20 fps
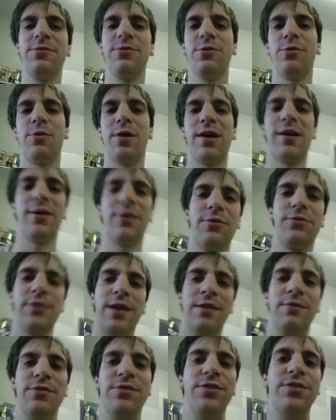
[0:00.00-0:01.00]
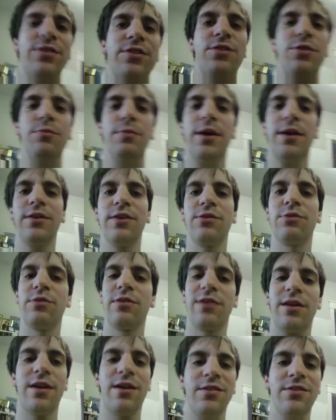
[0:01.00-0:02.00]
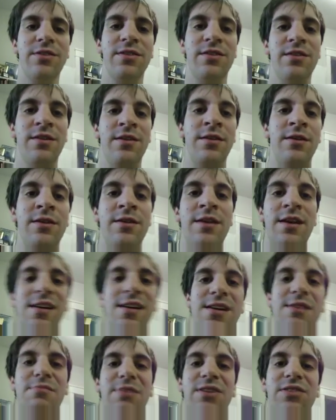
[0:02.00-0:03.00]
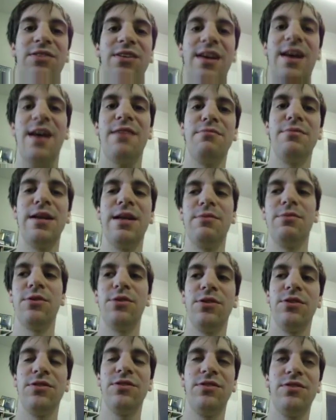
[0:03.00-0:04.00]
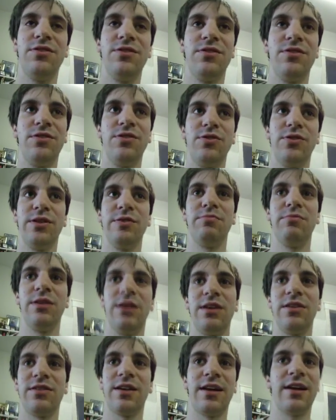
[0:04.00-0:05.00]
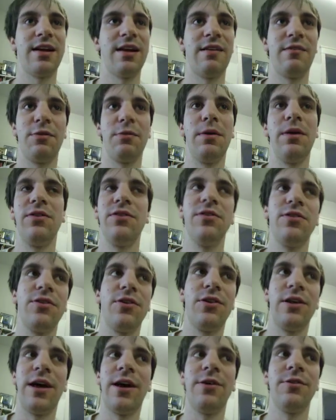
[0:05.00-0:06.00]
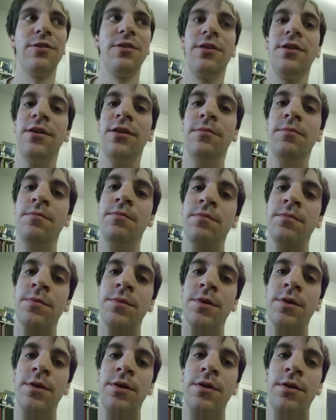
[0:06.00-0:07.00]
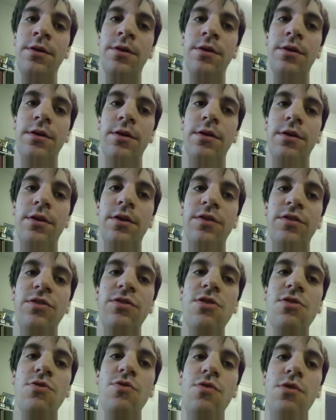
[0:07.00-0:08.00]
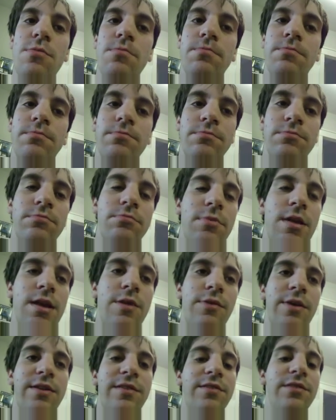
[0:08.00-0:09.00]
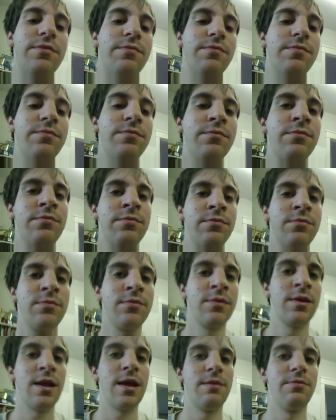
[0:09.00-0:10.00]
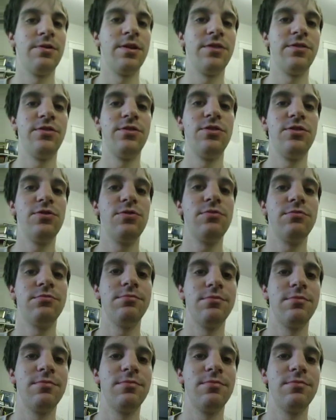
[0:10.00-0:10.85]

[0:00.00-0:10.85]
for a while, ever since the new ban list was announced. And basically I haven't been able to do it because I didn't have the piece until now. So, anyways, get to you,